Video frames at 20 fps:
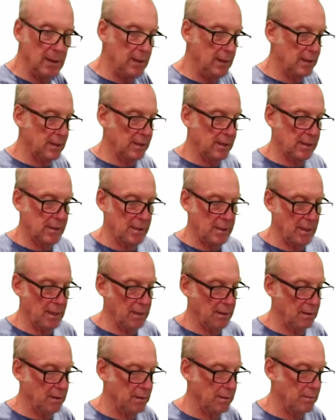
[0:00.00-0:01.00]
it's
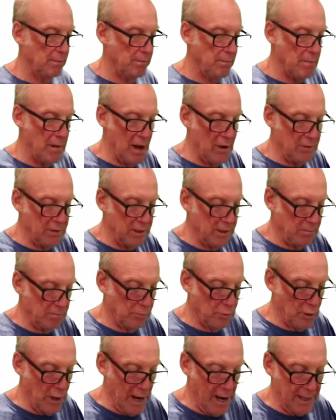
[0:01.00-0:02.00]
the mounting
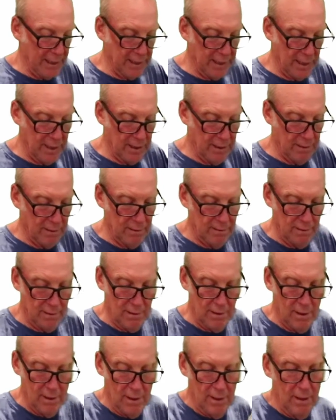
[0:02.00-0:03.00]
bracket.
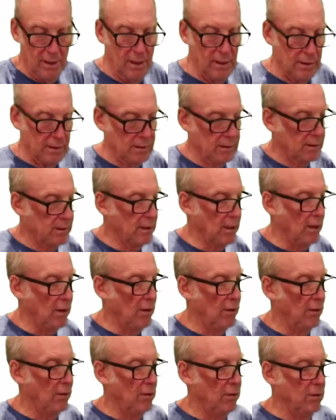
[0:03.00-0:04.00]

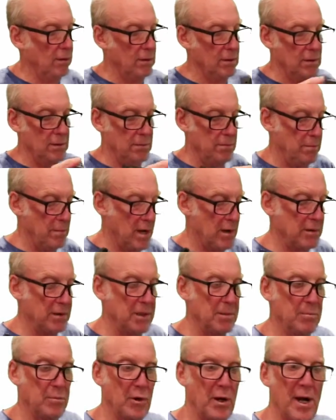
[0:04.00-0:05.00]
So
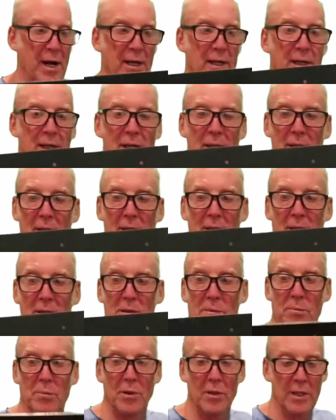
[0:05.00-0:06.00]
mounting bracket
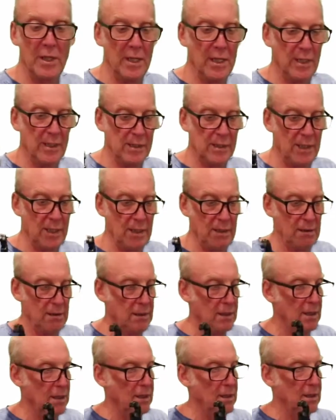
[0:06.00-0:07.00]
looks pretty easy.